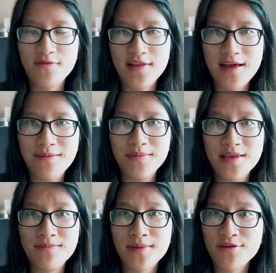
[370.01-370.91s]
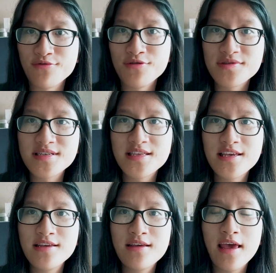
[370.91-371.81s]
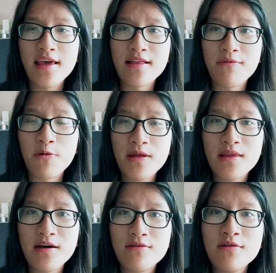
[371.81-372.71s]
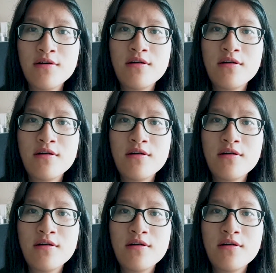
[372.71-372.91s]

when I'm in my university, and I'm right now